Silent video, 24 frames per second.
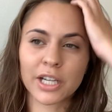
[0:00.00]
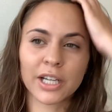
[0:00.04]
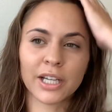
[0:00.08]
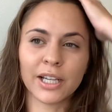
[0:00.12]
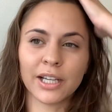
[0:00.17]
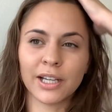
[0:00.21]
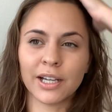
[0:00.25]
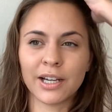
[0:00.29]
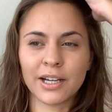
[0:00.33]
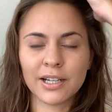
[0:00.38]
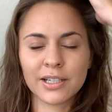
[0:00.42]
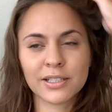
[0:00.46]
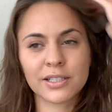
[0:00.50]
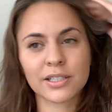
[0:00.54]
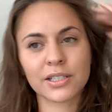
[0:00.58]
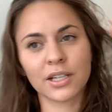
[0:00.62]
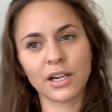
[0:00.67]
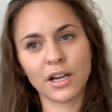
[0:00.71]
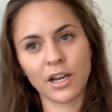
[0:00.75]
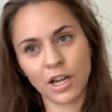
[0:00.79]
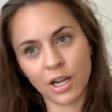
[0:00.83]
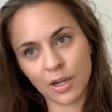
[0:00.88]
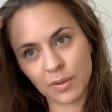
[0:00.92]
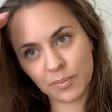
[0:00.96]
and
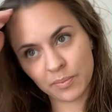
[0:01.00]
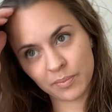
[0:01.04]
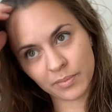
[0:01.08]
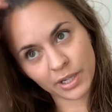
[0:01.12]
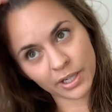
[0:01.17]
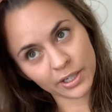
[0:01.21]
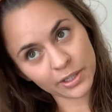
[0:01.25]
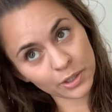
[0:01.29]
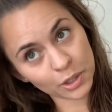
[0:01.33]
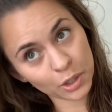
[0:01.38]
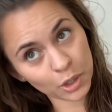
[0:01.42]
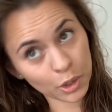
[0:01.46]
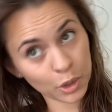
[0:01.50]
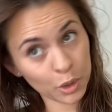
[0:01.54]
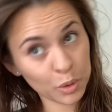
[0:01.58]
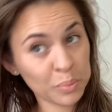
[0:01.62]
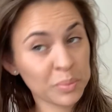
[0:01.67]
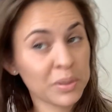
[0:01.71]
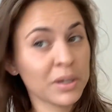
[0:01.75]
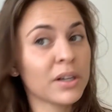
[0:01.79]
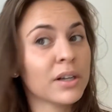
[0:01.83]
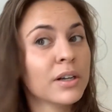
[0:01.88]
I hope